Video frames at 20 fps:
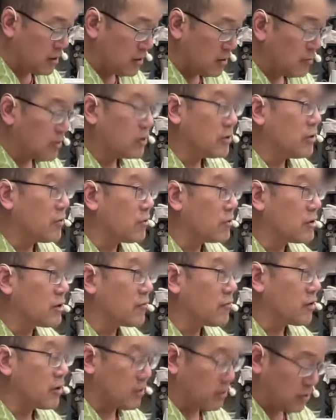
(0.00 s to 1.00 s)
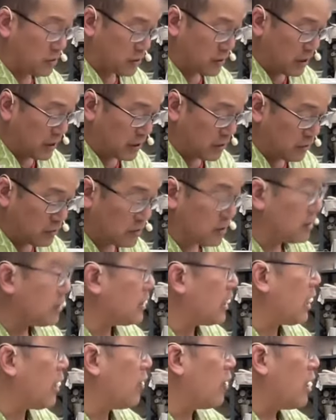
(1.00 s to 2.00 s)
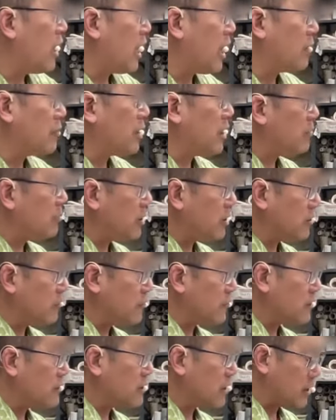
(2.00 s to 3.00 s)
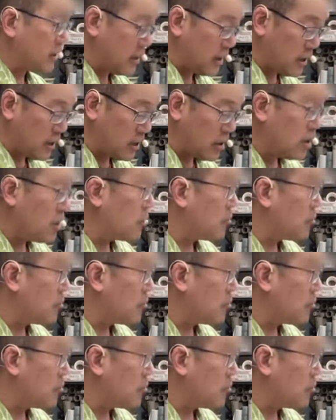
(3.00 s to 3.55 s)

but no one's ever going to look that closely. Now, I may be able to fix that later,